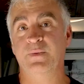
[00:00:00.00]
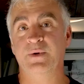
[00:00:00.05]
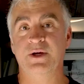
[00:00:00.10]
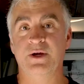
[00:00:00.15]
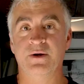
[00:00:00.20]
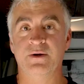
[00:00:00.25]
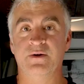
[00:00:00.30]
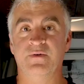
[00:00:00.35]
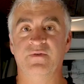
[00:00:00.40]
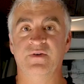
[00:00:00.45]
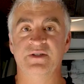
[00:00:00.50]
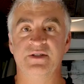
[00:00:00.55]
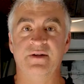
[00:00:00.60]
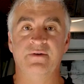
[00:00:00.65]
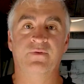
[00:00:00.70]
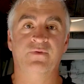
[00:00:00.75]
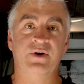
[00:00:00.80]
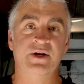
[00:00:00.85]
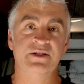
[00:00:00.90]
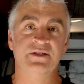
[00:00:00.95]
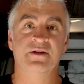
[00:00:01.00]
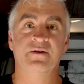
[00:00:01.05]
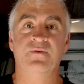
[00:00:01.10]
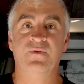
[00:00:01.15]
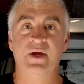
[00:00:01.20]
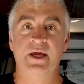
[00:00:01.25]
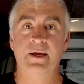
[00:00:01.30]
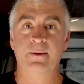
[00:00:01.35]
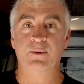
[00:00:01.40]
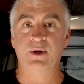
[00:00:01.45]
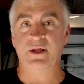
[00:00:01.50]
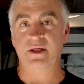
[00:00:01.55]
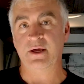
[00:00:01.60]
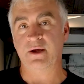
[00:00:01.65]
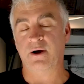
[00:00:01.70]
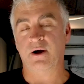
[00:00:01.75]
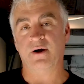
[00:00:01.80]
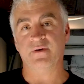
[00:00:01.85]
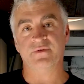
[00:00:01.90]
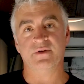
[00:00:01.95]
we go to visit friends and family, they
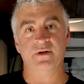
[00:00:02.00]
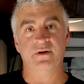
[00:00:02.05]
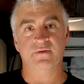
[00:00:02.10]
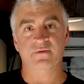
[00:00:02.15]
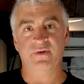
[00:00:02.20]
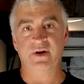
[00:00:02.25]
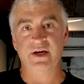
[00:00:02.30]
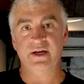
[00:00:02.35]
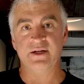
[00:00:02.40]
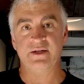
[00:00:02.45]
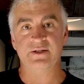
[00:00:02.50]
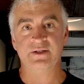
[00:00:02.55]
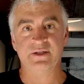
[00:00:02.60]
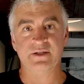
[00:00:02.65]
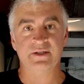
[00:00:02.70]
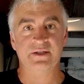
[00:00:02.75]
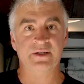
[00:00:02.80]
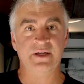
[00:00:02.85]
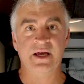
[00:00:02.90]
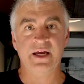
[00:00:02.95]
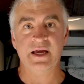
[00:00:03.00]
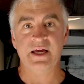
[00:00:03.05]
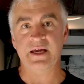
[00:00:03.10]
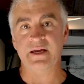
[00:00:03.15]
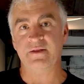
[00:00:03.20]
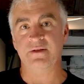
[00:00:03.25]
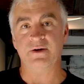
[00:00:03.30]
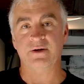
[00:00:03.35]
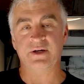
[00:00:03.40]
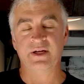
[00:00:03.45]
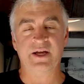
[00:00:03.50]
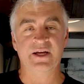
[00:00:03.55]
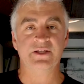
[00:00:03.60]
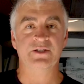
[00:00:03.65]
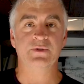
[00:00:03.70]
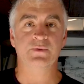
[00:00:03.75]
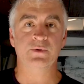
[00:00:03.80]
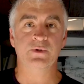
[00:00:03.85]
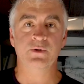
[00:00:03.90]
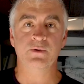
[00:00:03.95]
often invite us to stay in their
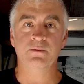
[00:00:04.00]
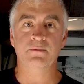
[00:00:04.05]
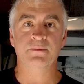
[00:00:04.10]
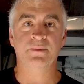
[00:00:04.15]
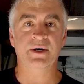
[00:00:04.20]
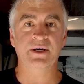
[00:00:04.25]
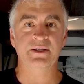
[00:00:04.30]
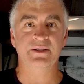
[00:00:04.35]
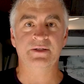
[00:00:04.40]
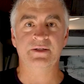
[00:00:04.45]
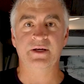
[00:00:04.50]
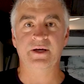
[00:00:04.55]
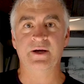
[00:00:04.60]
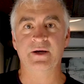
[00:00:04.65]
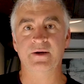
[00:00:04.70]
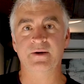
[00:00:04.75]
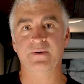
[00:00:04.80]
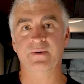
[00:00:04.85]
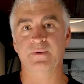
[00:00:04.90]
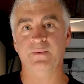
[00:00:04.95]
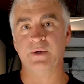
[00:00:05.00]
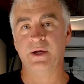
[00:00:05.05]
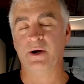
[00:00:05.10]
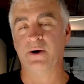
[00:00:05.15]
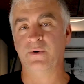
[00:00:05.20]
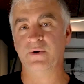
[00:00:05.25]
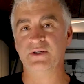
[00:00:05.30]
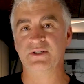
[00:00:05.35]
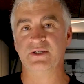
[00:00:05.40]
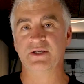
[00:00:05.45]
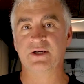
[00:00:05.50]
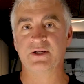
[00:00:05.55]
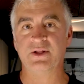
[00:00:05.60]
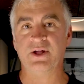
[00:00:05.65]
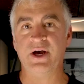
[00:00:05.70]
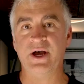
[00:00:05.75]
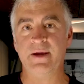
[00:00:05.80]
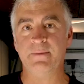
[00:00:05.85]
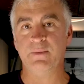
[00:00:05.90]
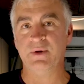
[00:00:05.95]
guest room, but we always
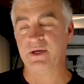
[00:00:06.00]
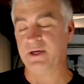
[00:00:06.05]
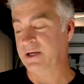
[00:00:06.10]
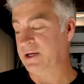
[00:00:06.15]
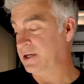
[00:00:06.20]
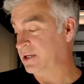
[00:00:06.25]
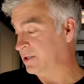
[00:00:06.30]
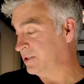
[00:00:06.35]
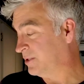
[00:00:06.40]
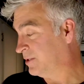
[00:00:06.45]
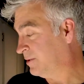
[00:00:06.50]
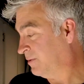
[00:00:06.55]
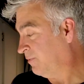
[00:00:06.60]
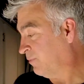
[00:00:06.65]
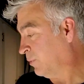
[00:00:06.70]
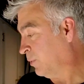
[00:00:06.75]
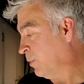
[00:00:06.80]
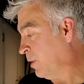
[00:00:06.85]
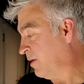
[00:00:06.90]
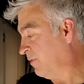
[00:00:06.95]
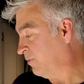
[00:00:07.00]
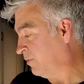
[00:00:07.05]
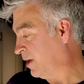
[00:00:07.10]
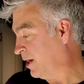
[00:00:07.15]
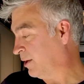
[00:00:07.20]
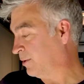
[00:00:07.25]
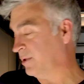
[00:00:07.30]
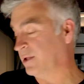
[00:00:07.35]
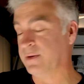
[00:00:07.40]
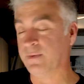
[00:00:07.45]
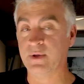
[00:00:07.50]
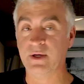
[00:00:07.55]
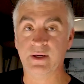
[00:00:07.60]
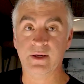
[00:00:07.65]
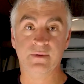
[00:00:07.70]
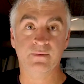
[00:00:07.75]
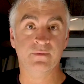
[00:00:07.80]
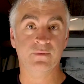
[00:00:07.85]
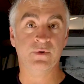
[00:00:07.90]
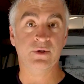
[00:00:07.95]
decline because, quite frankly, we
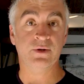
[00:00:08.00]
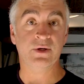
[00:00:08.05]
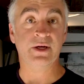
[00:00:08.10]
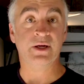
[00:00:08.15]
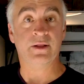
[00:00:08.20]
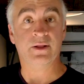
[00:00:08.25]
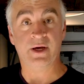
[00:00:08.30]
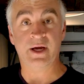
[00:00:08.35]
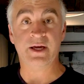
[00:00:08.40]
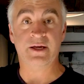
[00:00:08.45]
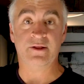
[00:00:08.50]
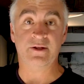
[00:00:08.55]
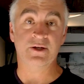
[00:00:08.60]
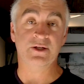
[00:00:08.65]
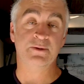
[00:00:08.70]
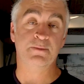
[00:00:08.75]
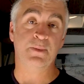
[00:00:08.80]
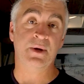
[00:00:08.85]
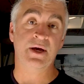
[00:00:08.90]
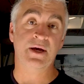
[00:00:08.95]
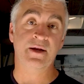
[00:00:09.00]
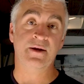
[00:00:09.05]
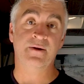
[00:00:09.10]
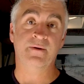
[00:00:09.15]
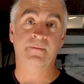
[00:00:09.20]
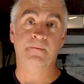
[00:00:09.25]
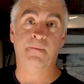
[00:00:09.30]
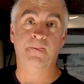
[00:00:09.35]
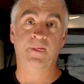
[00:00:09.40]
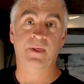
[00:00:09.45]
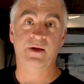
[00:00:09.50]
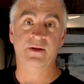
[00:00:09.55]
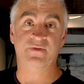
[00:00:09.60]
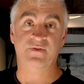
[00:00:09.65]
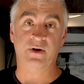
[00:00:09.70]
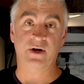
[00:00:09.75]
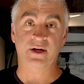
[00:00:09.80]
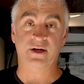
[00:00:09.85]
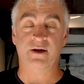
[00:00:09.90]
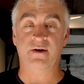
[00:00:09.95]
really like this bed. It's
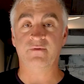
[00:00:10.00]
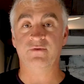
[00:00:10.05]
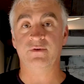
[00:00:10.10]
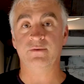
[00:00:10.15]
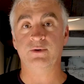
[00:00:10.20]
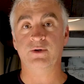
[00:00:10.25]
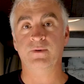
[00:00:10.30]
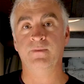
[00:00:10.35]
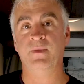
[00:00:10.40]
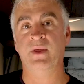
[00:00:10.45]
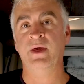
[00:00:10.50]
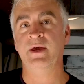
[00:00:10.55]
very comfortable.